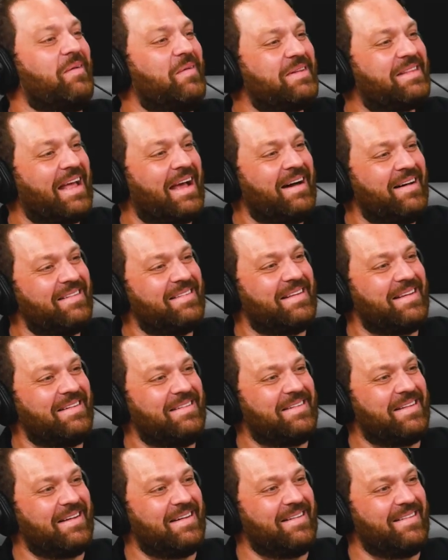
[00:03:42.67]
What the hell do
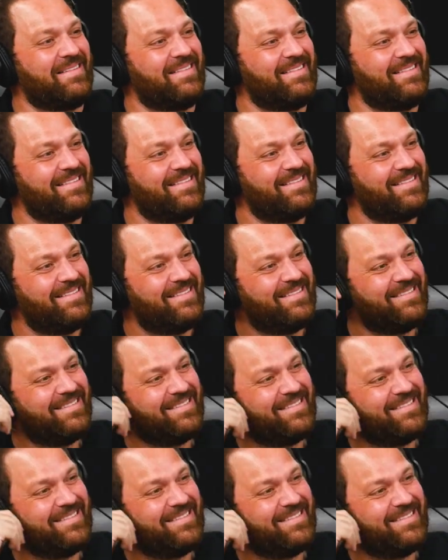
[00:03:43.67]
you do? Yeah, it's a good question.